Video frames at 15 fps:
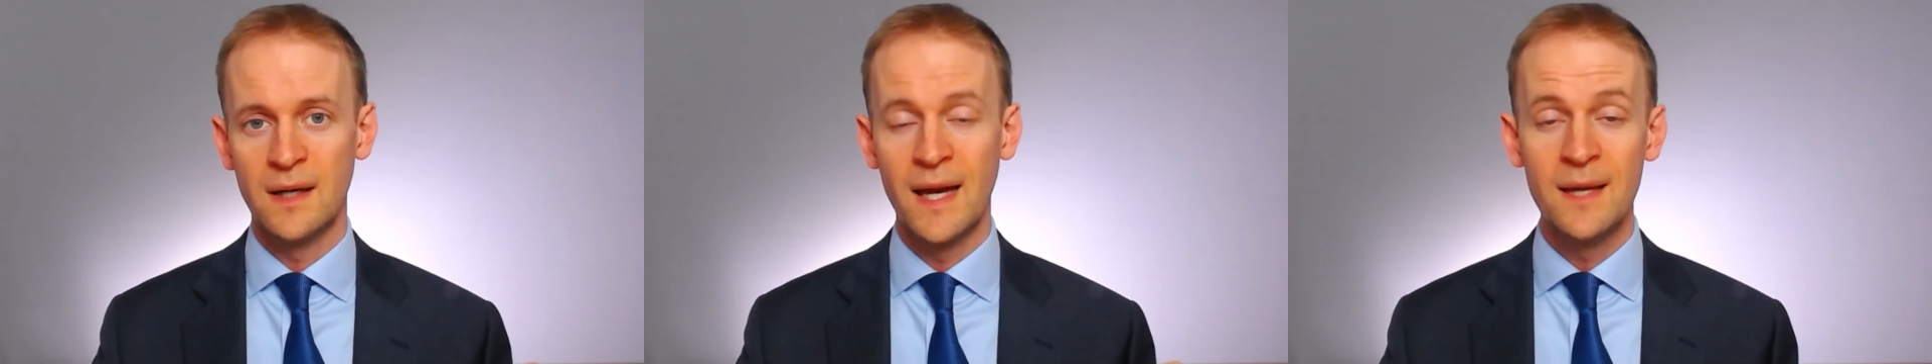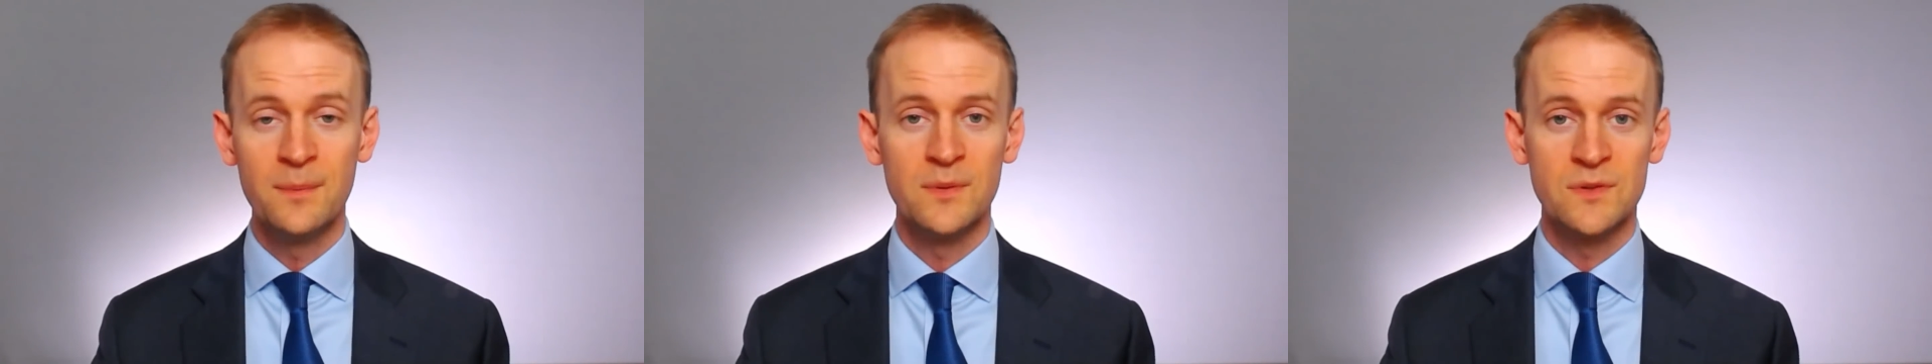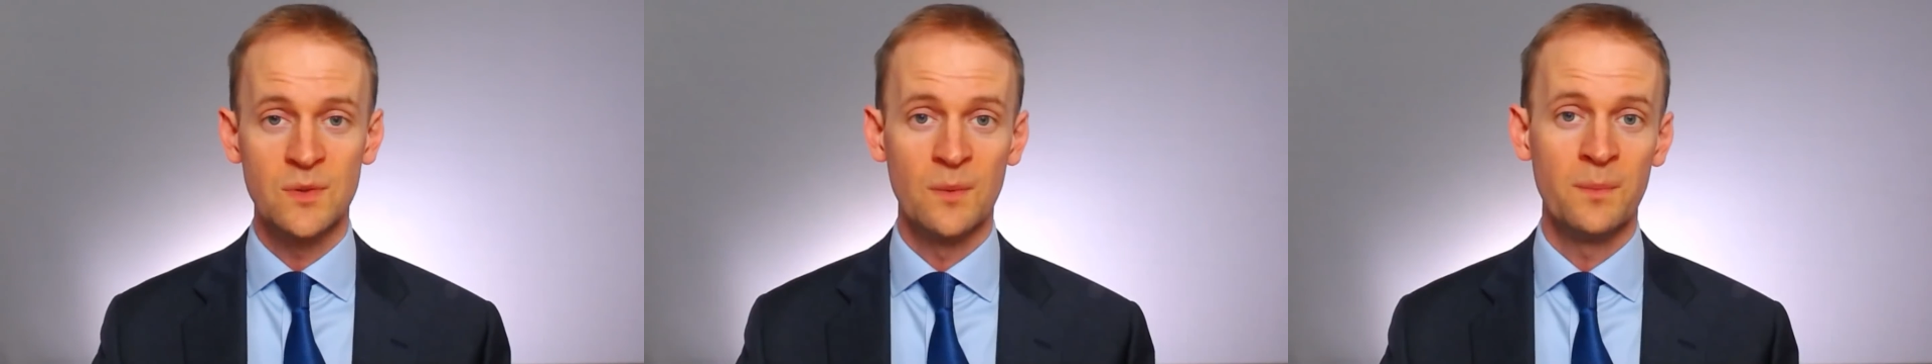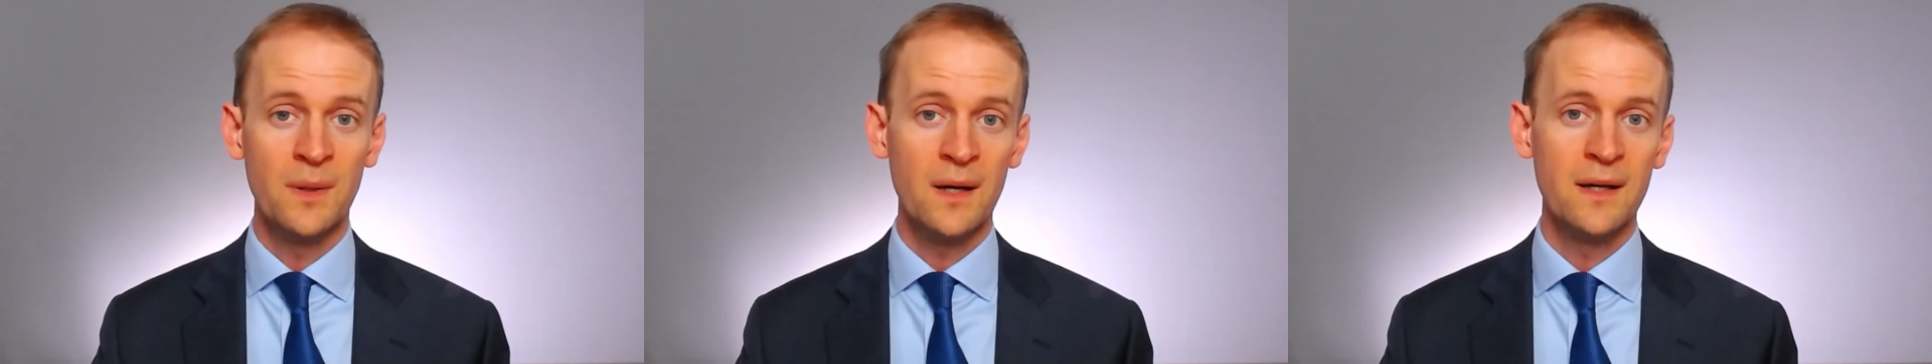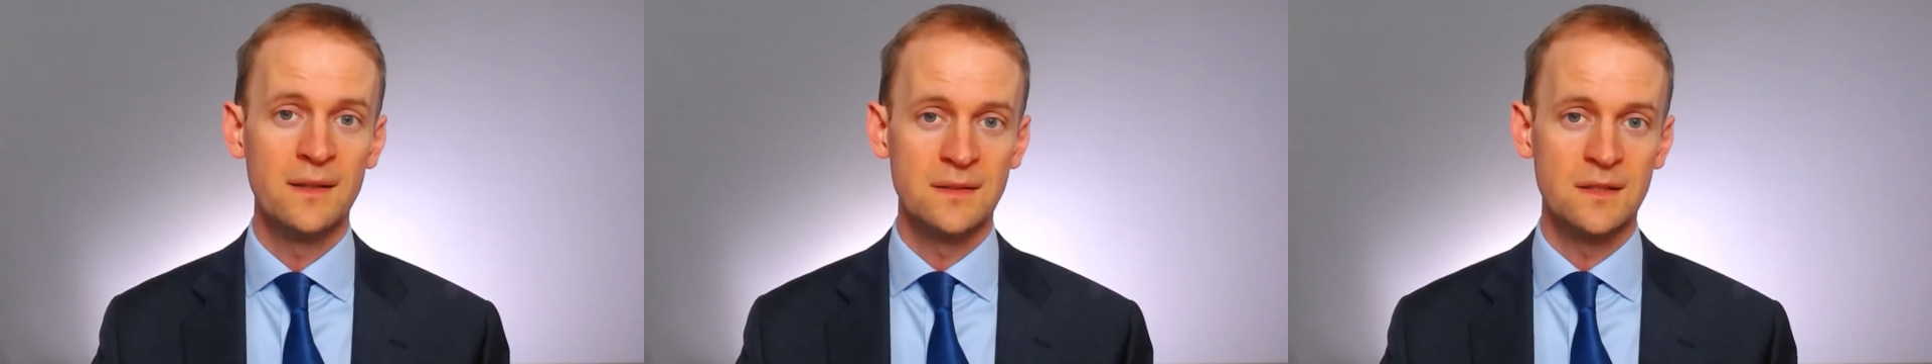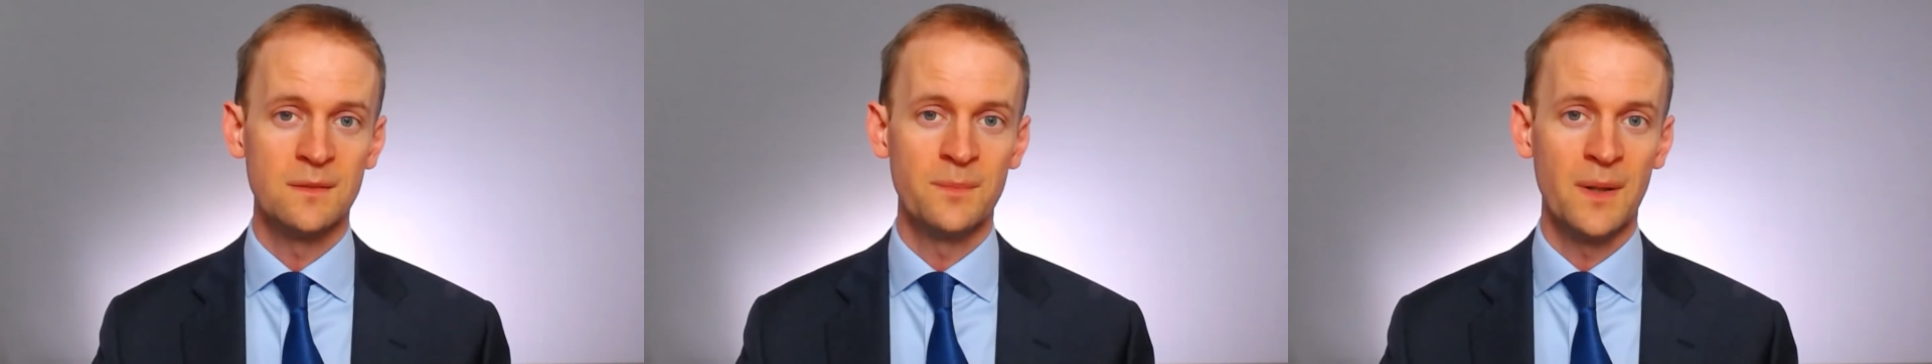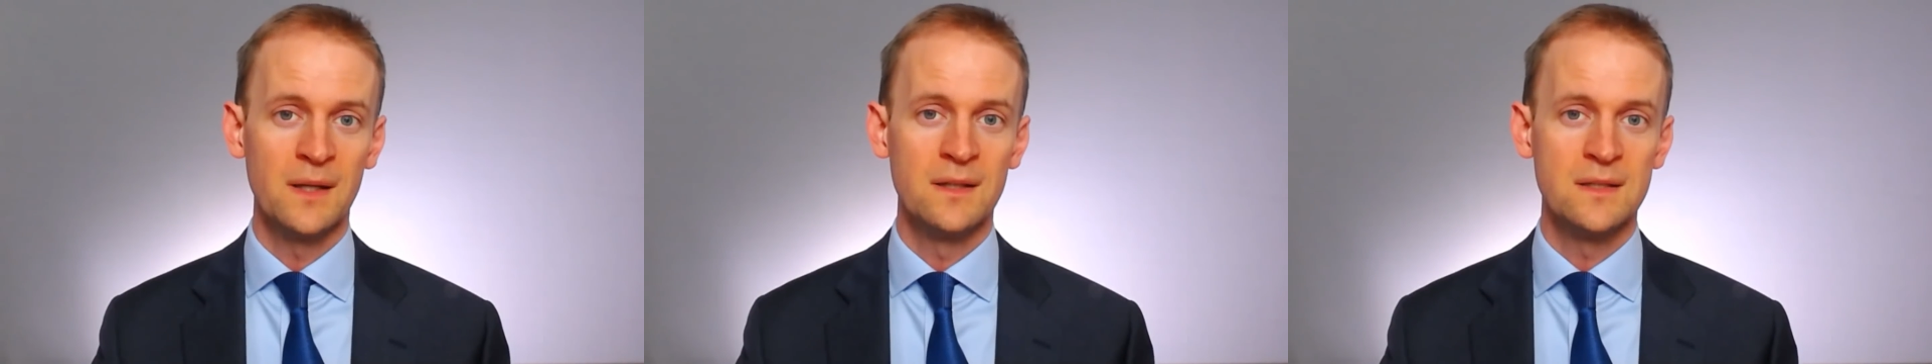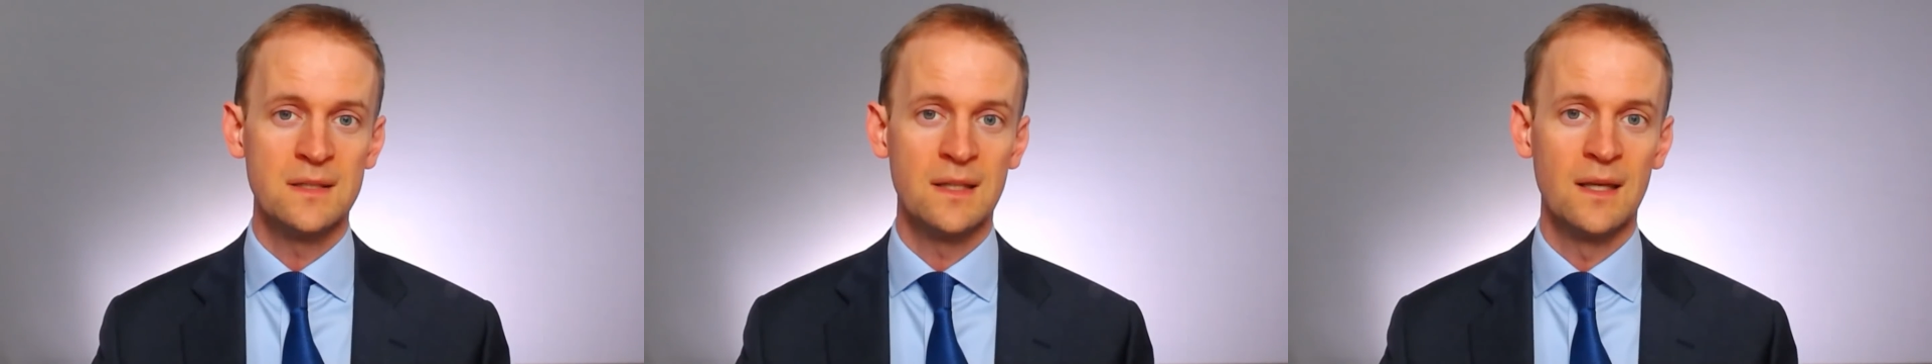able to apply under the
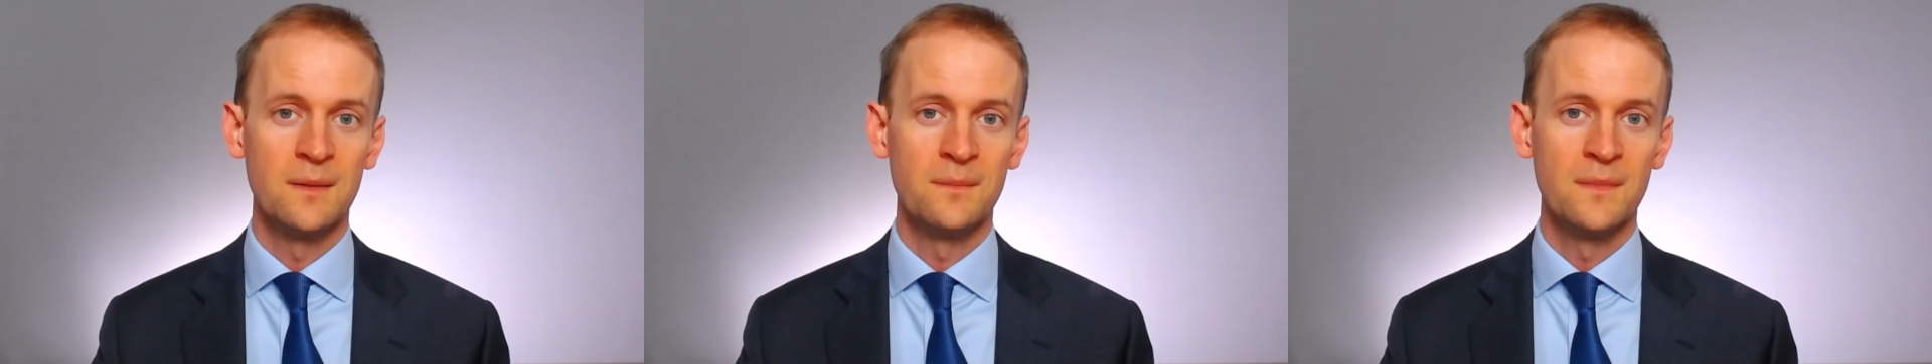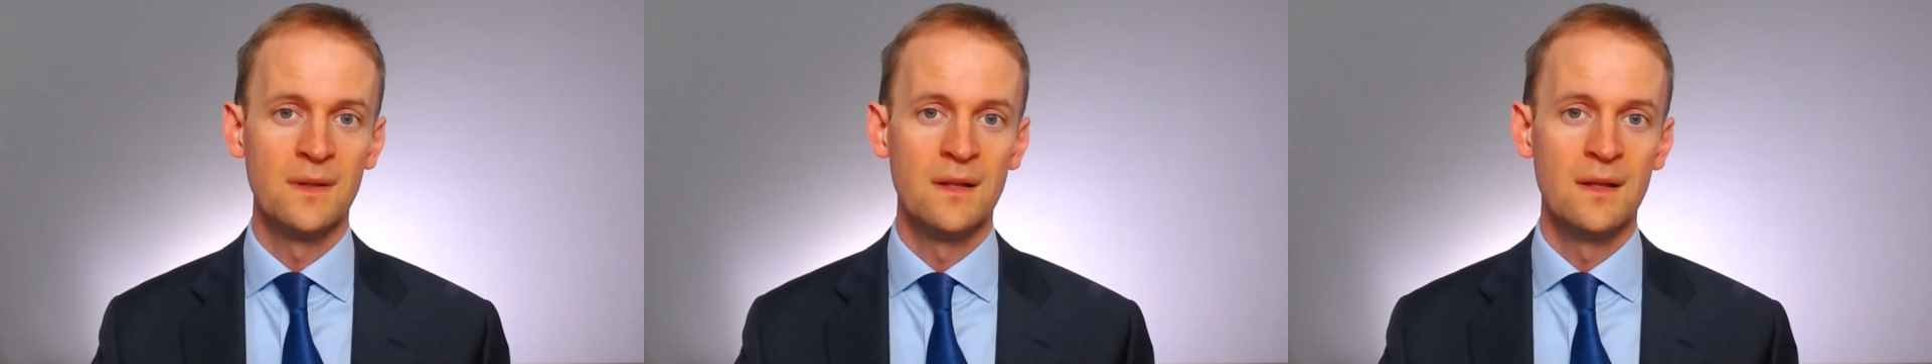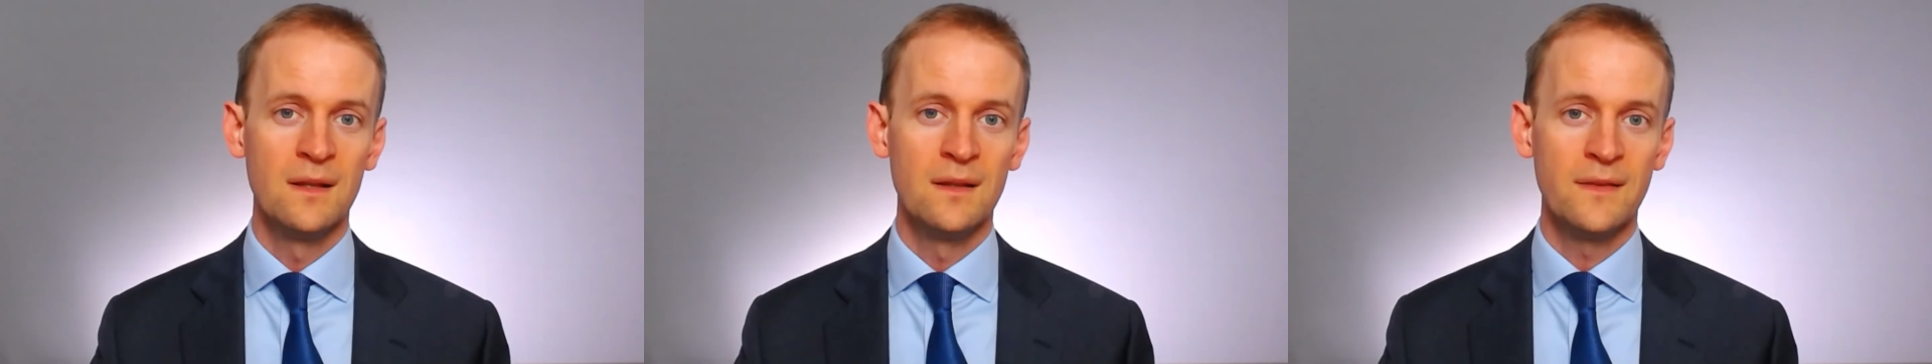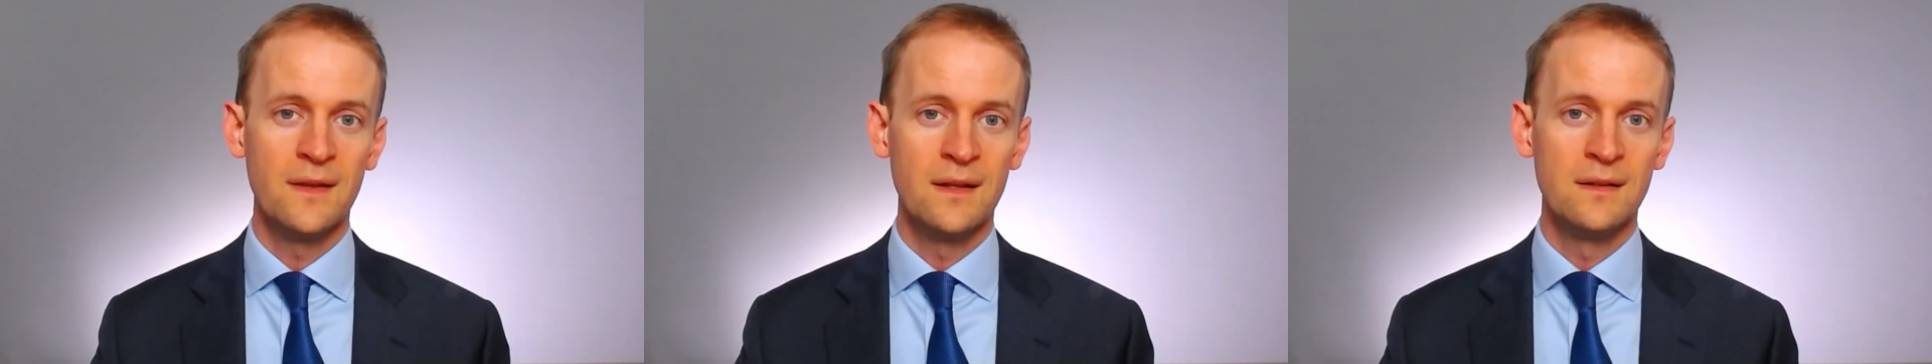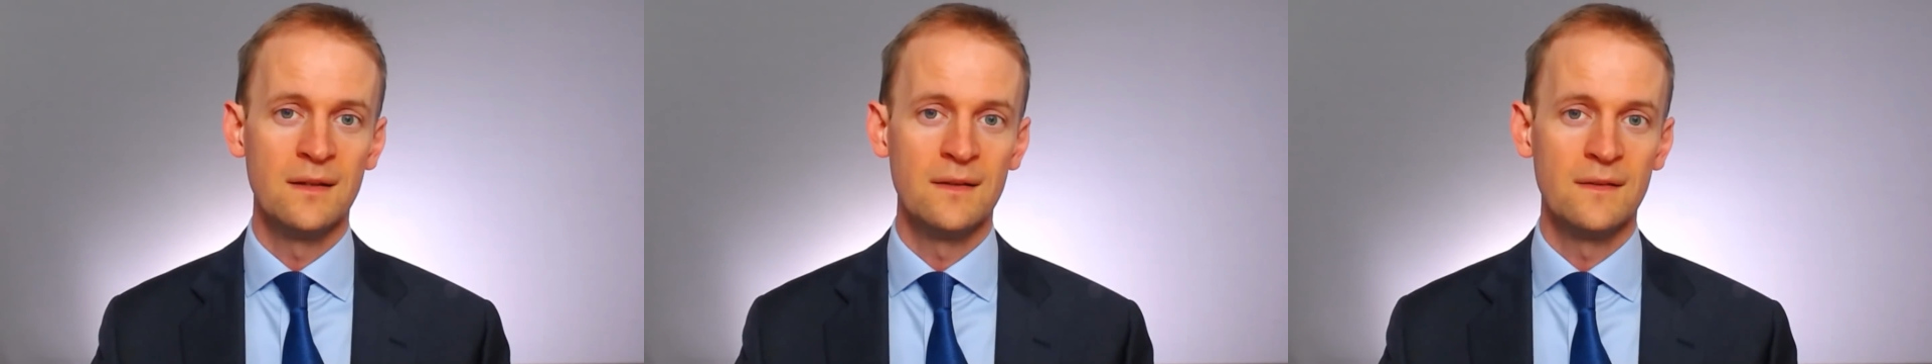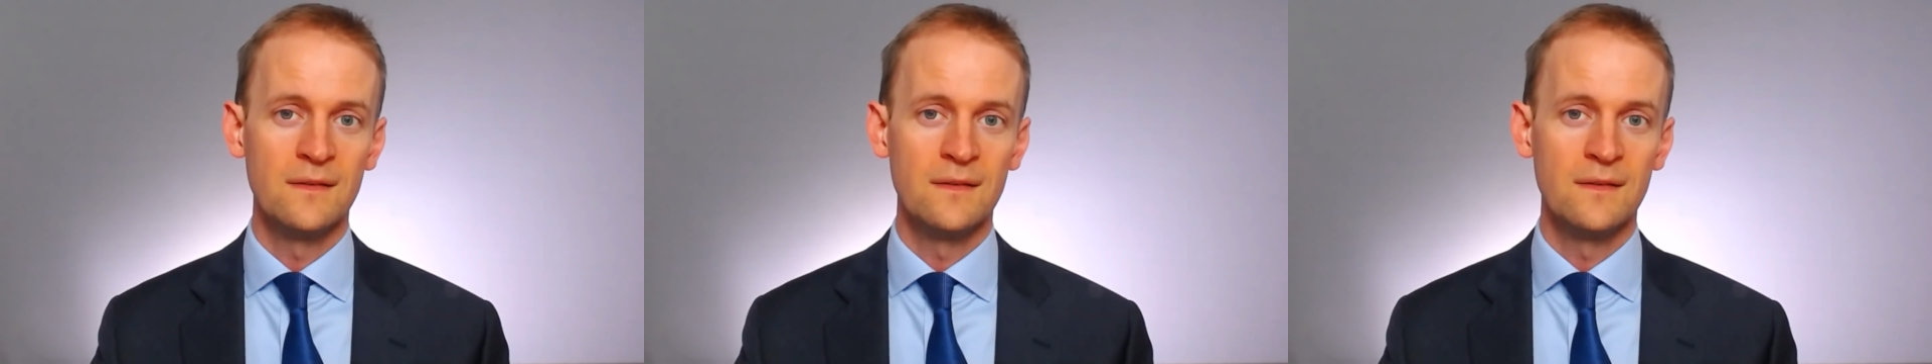pilot scheme, then